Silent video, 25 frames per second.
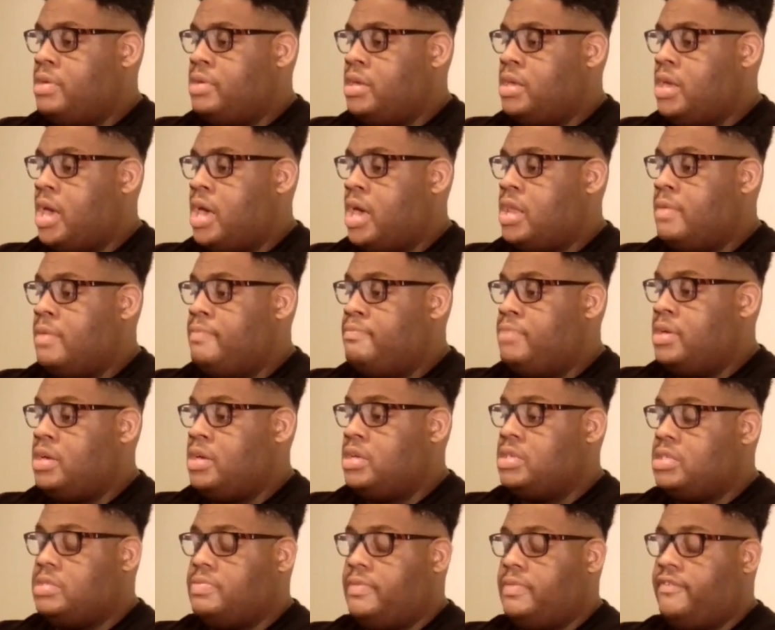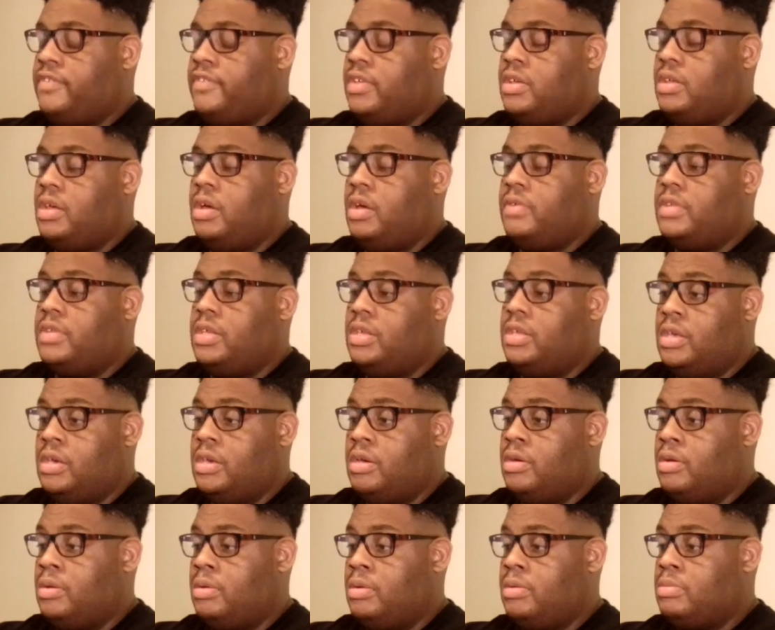being at the biggest event of the
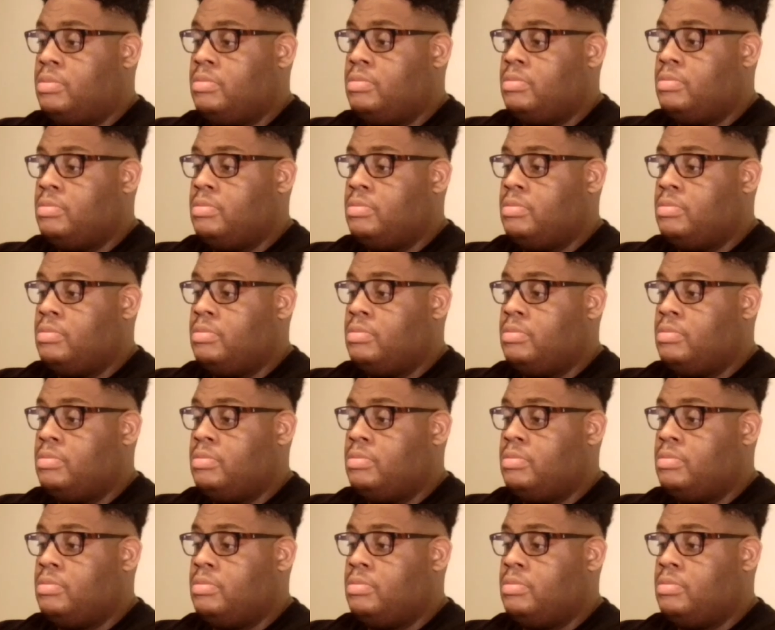year.